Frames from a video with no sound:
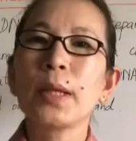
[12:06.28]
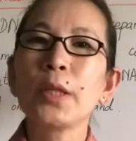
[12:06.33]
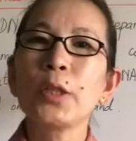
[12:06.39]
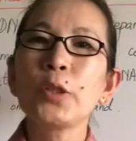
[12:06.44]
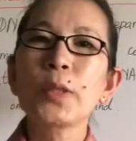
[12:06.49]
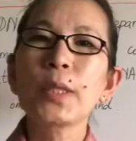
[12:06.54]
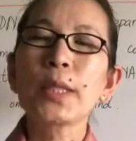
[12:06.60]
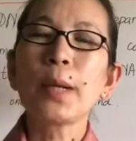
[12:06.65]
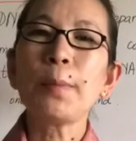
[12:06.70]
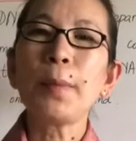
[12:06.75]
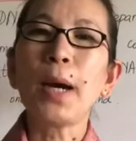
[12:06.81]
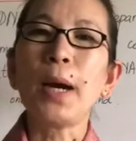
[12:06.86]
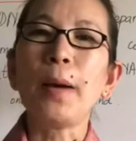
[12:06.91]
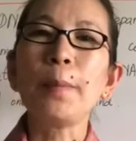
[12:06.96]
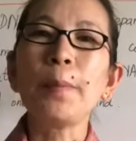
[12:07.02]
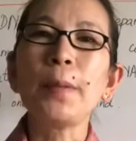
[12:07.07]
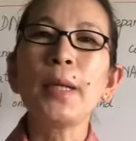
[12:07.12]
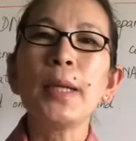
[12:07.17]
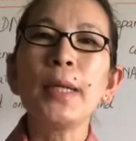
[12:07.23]
To sum
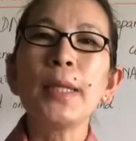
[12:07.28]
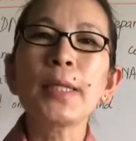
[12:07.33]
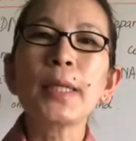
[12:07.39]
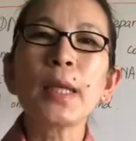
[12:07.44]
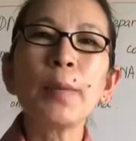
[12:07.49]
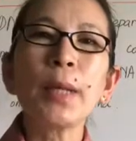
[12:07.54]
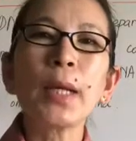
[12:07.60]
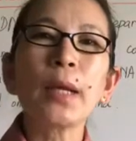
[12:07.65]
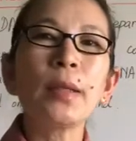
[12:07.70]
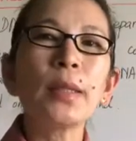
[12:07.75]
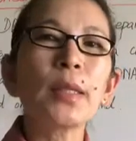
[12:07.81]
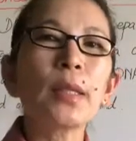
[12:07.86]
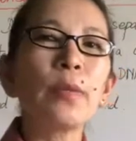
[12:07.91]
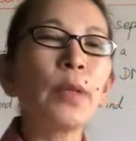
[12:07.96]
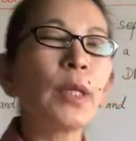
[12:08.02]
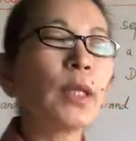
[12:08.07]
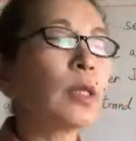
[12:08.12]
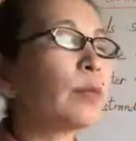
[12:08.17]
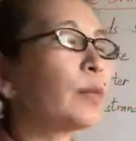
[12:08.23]
up,
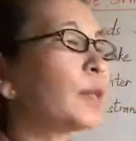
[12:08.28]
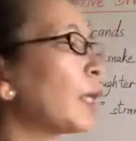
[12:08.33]
semi-conservative